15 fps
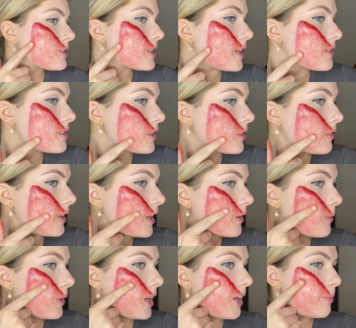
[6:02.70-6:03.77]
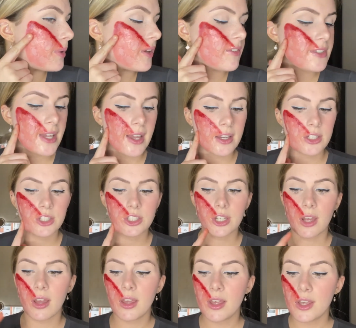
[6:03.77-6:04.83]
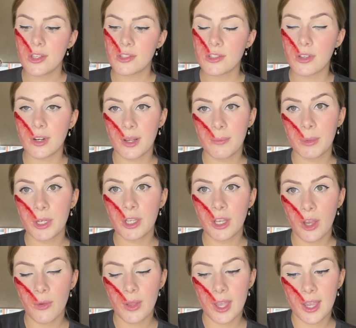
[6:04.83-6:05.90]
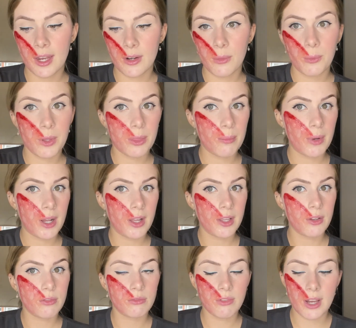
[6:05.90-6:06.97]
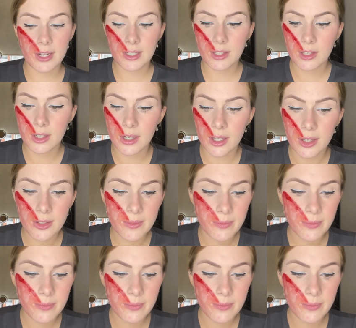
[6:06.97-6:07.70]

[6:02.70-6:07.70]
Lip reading: that to create quite a bit of texture. So now I'm going to go in with my red colour,